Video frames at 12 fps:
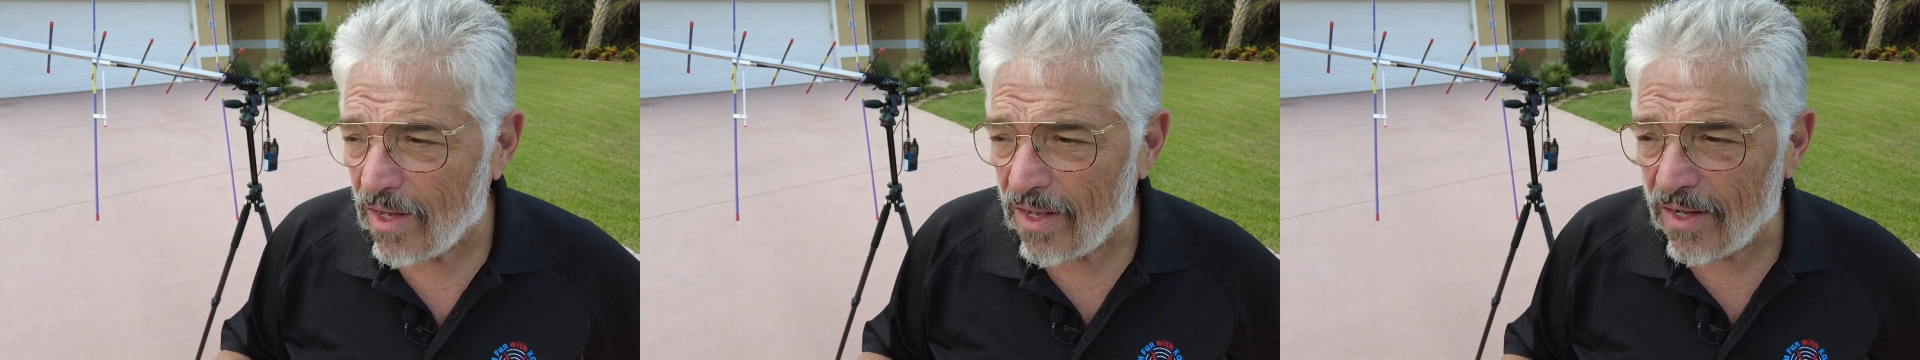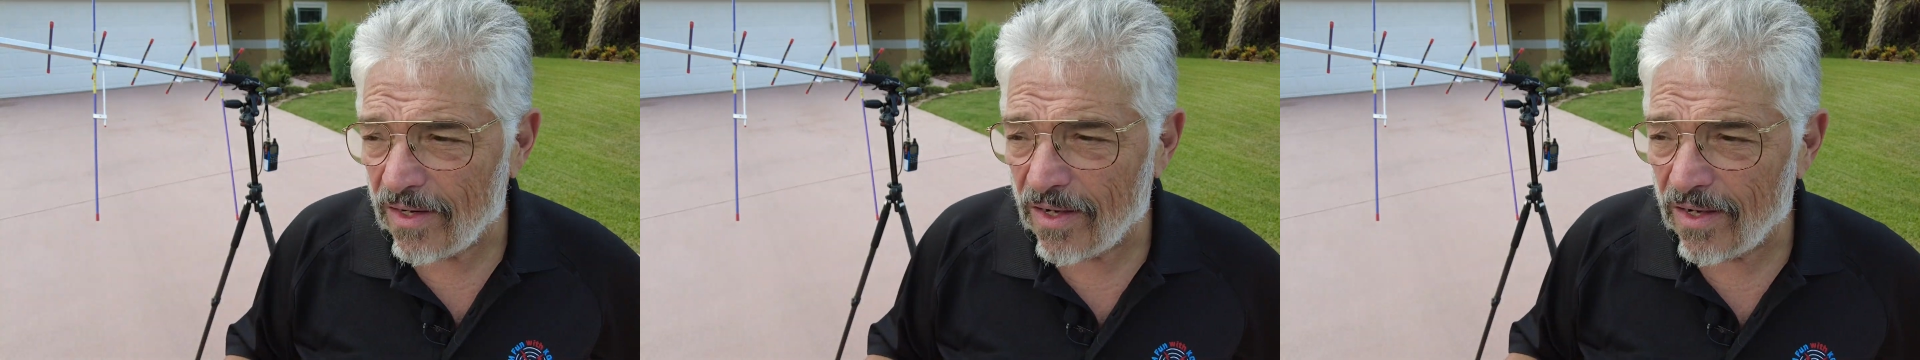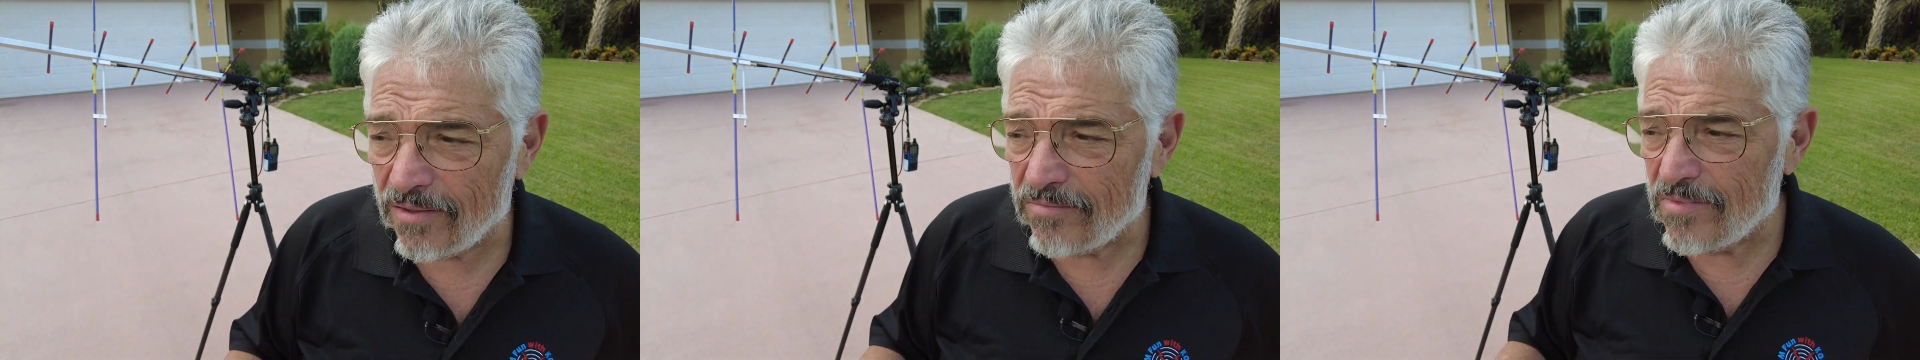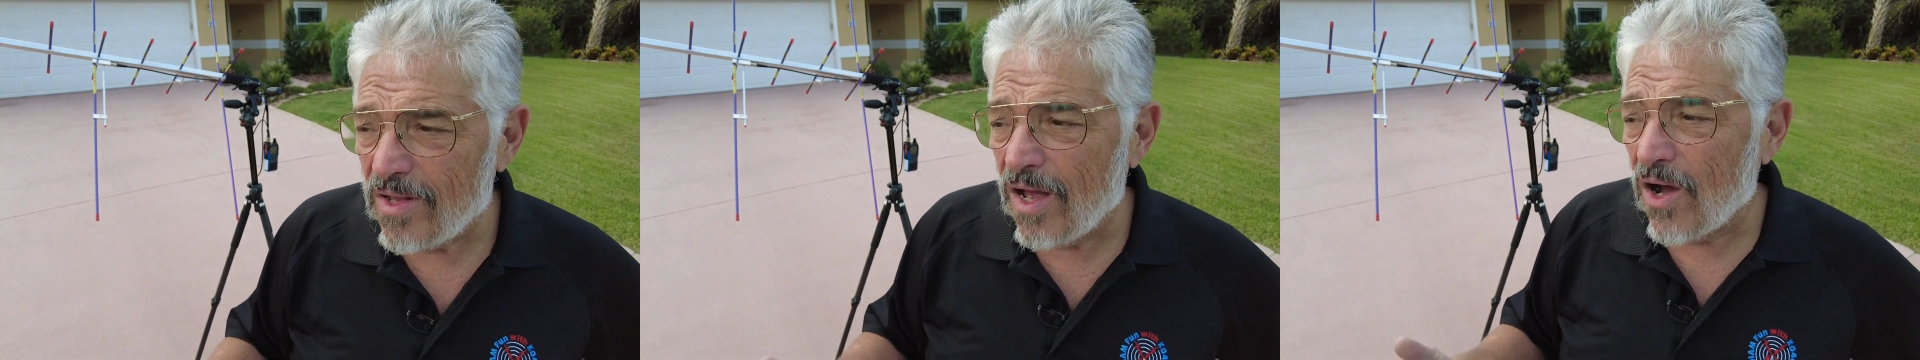And uh,
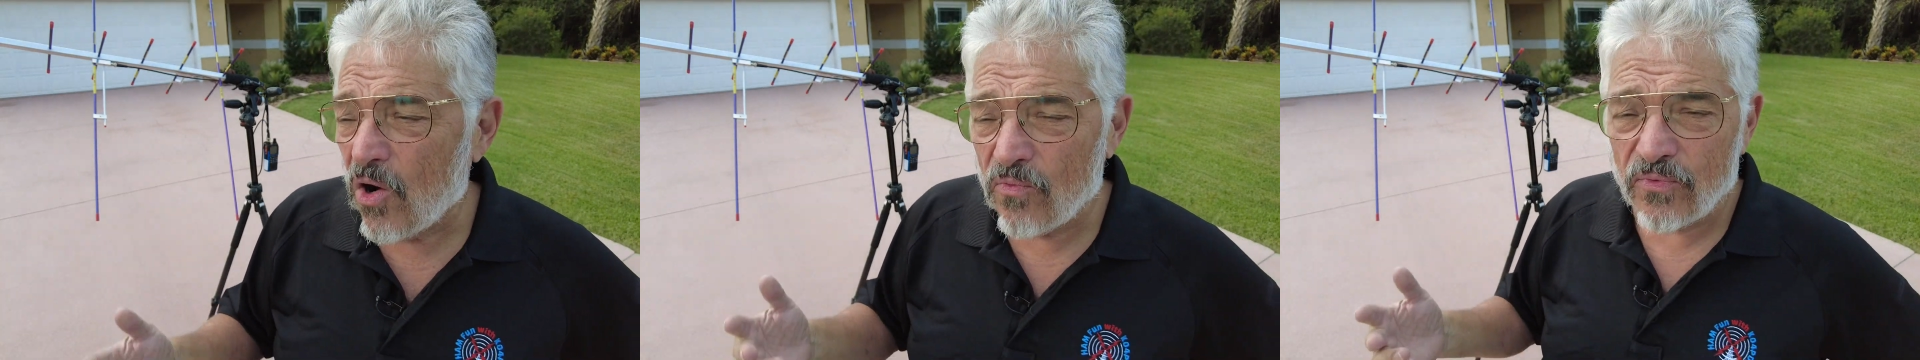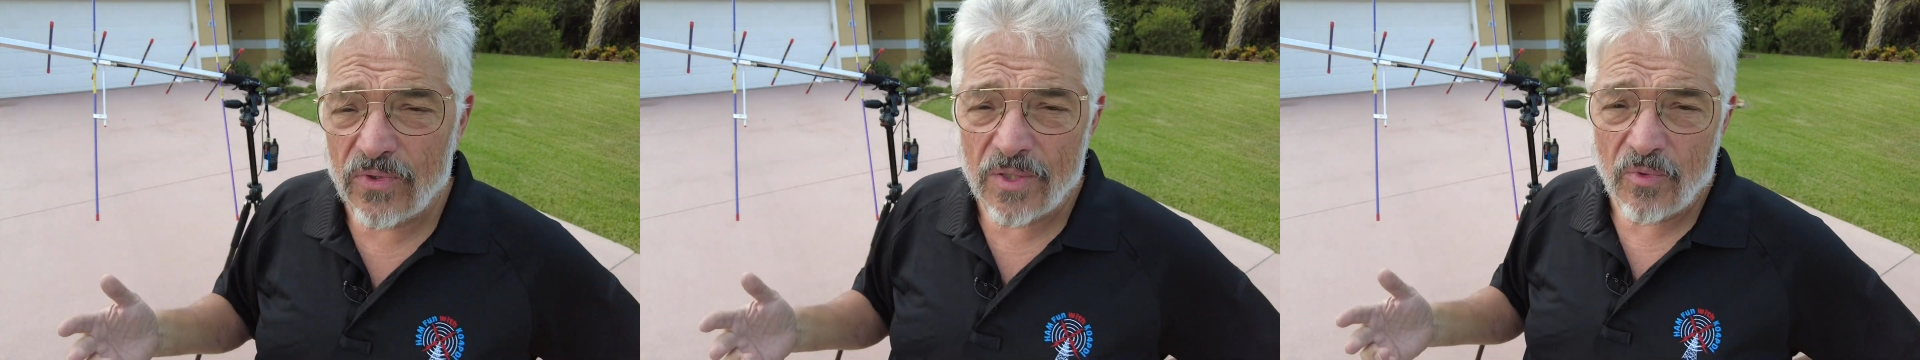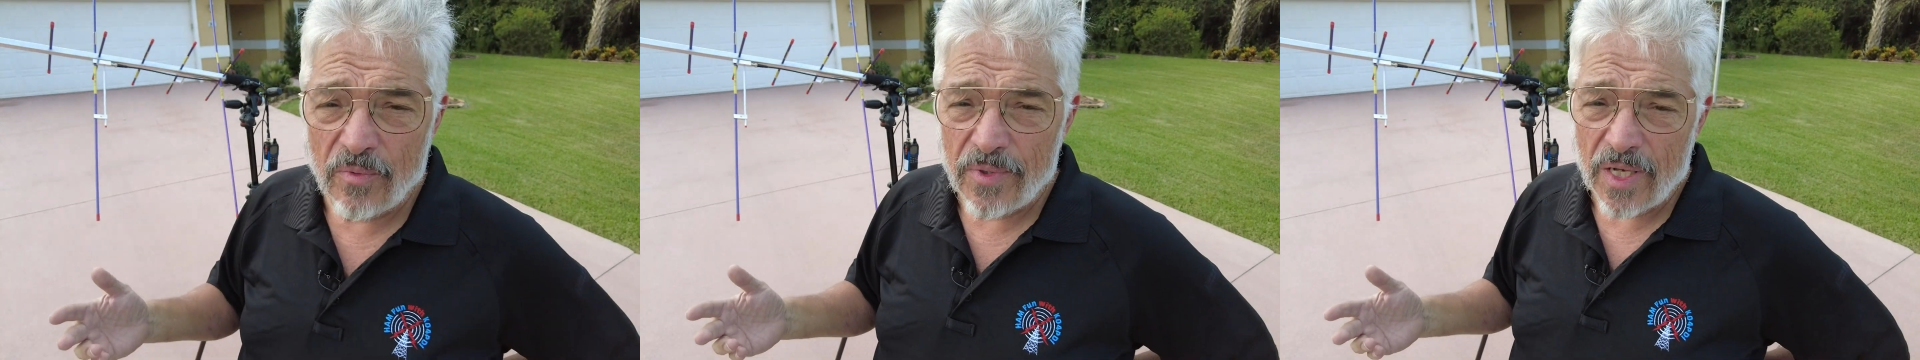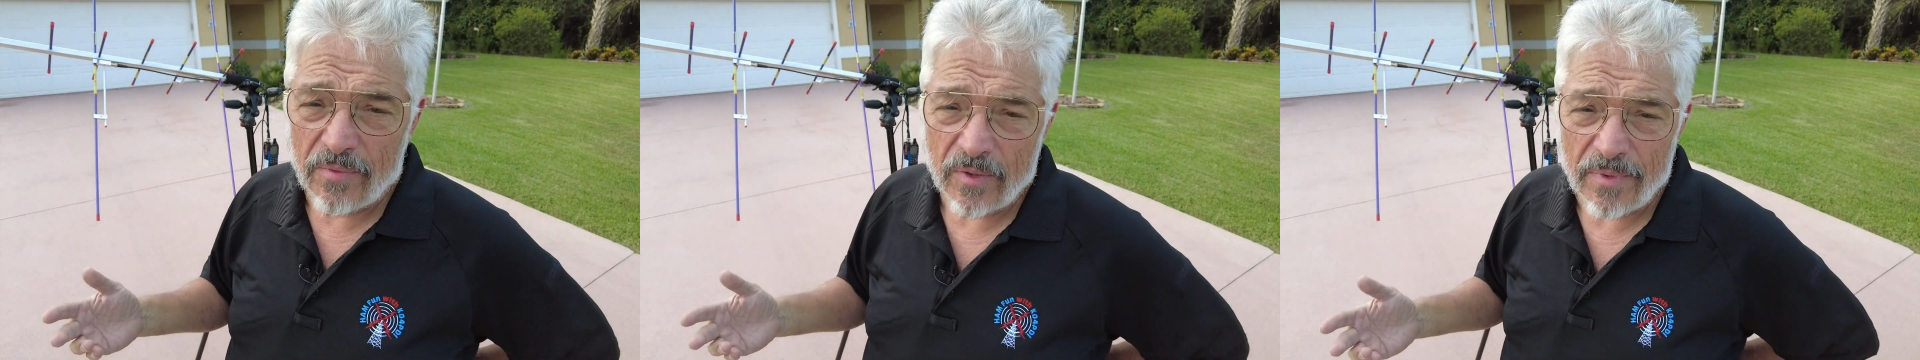hopefully we'll
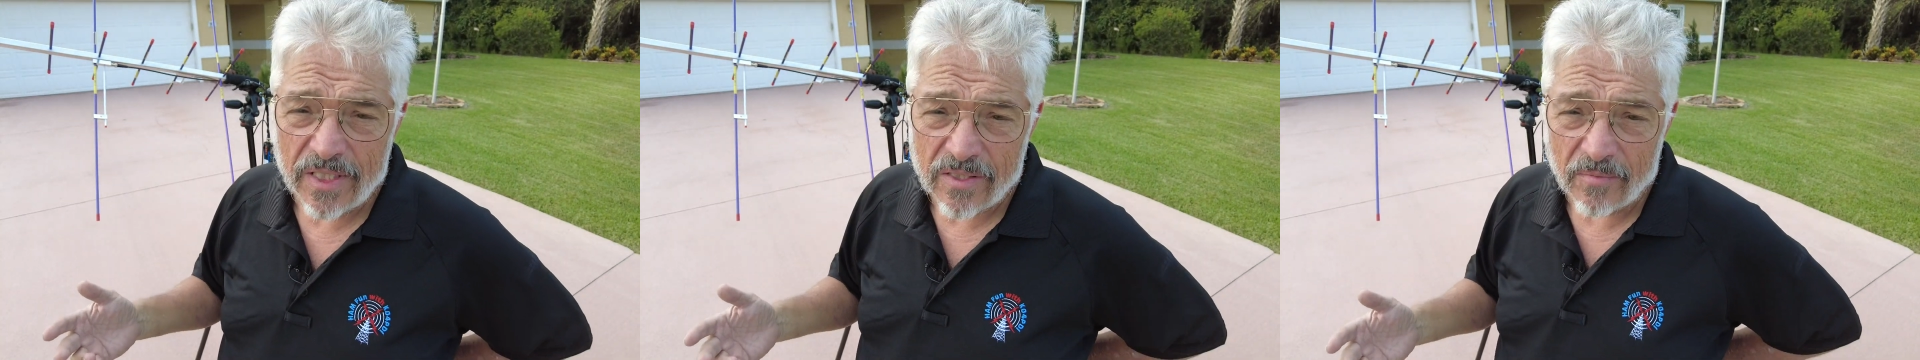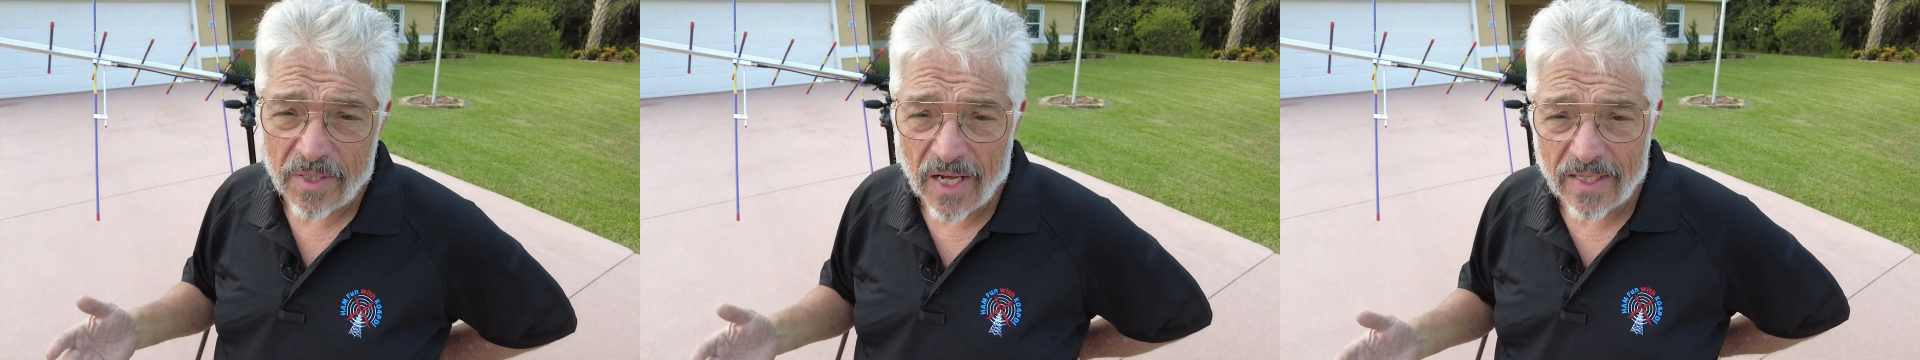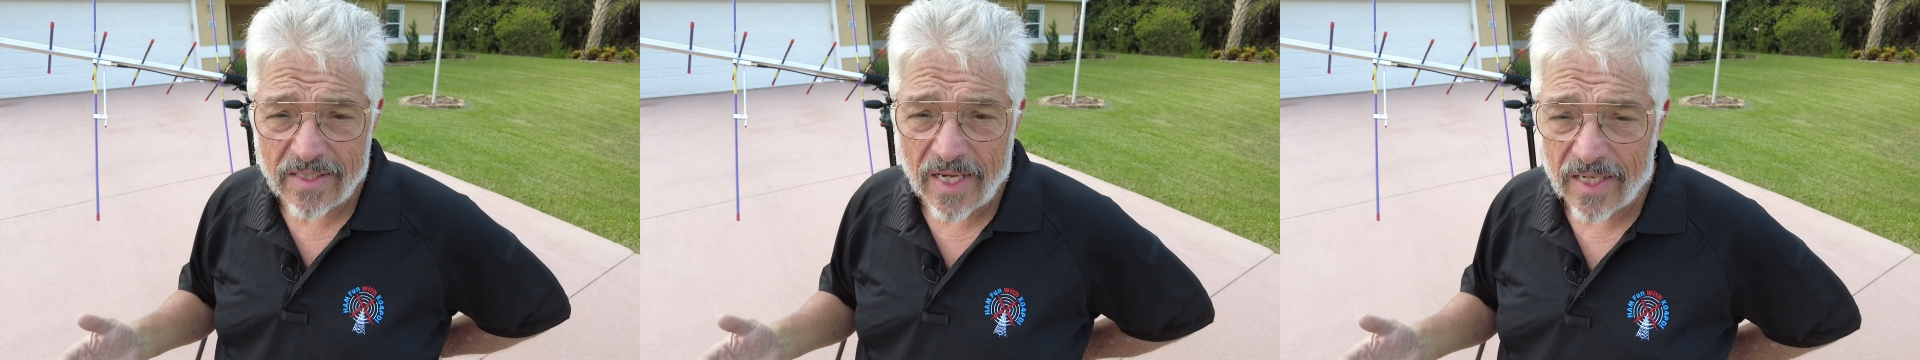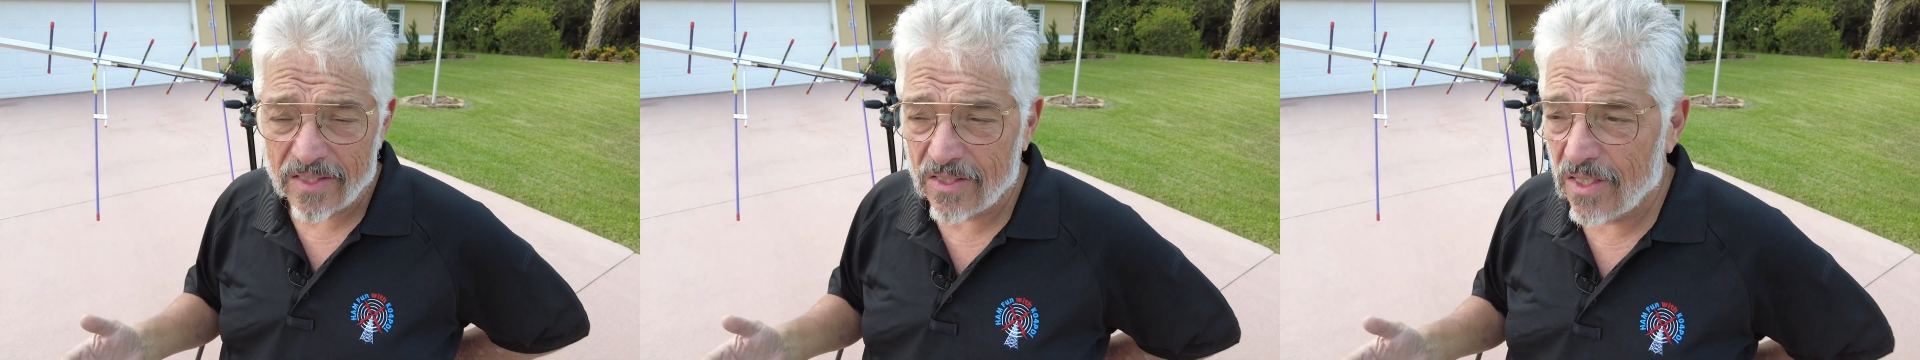be able to make some
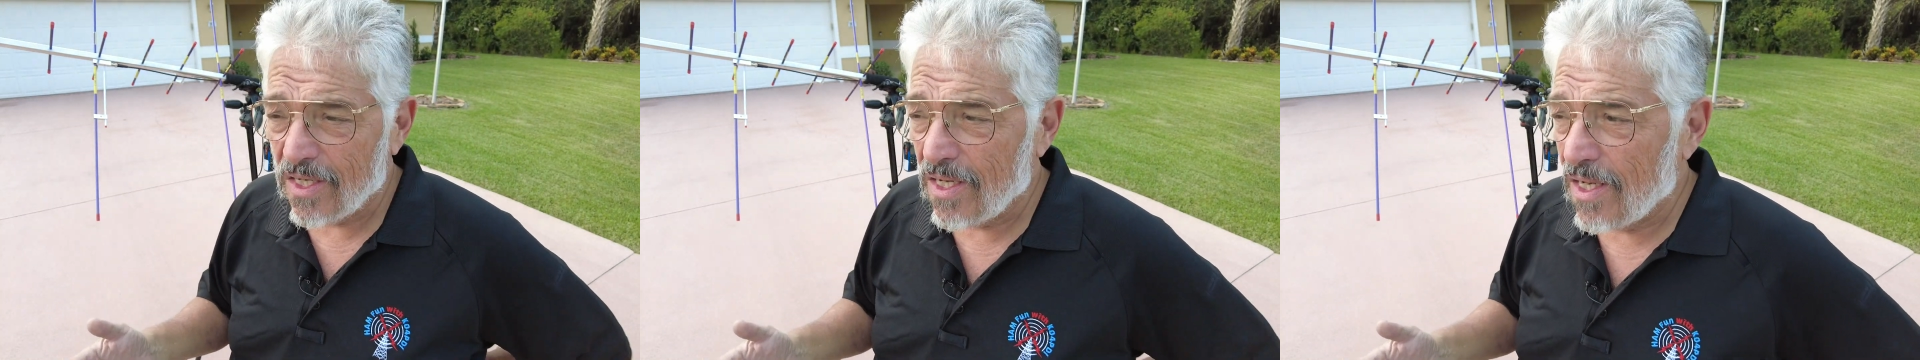contacts.